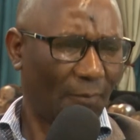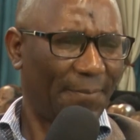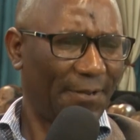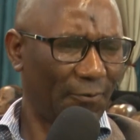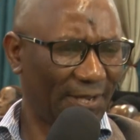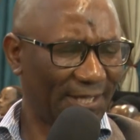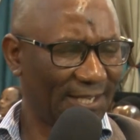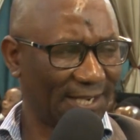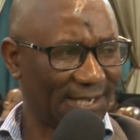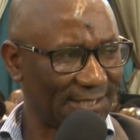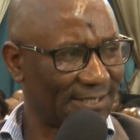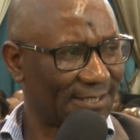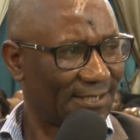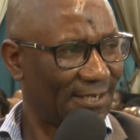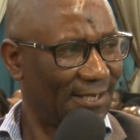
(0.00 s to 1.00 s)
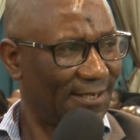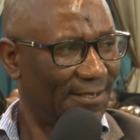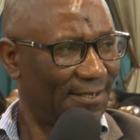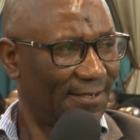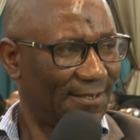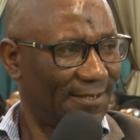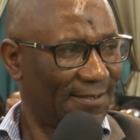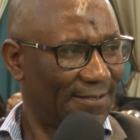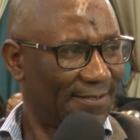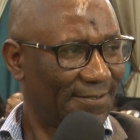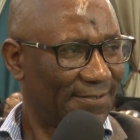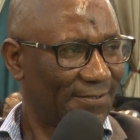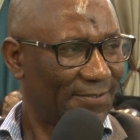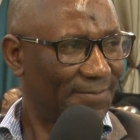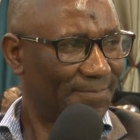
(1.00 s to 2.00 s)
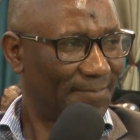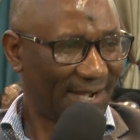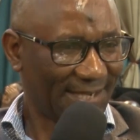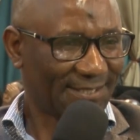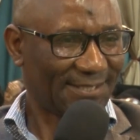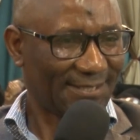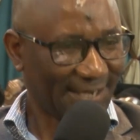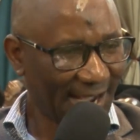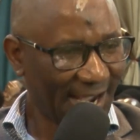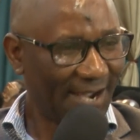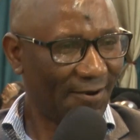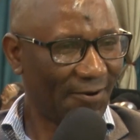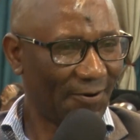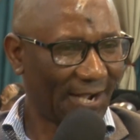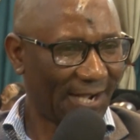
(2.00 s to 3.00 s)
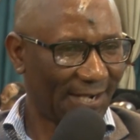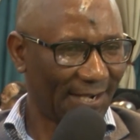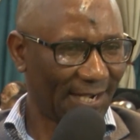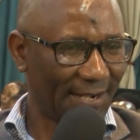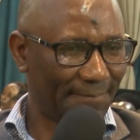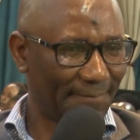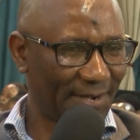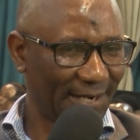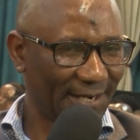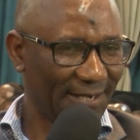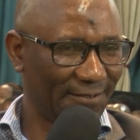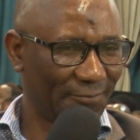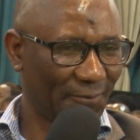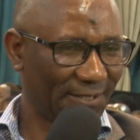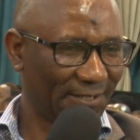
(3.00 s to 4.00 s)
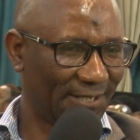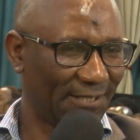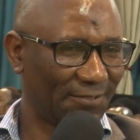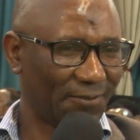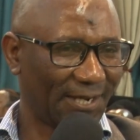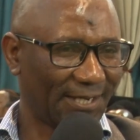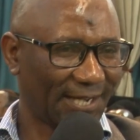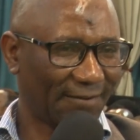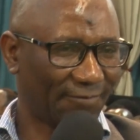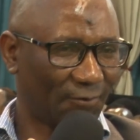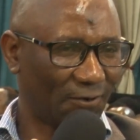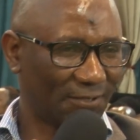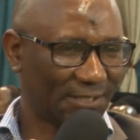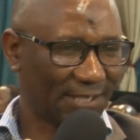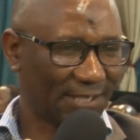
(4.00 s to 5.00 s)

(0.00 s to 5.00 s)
be with us. But now uh, I'm married with this one. I've got